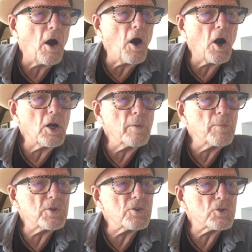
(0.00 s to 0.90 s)

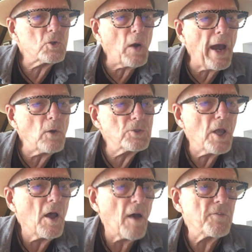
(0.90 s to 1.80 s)
arms as crowds
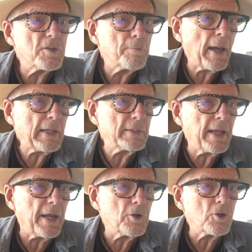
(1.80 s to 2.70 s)
of
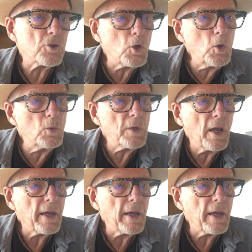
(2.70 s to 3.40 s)
spectators hoot